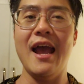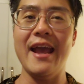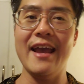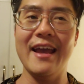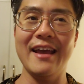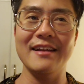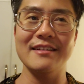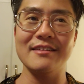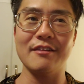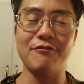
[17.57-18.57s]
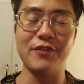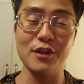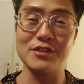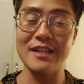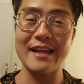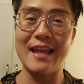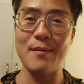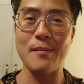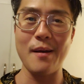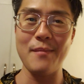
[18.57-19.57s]
and the first thing that
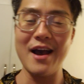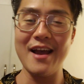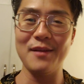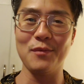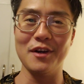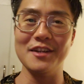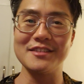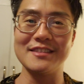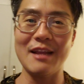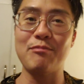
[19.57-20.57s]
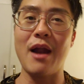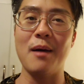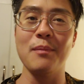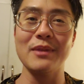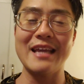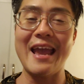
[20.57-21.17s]
came in my mind was they probably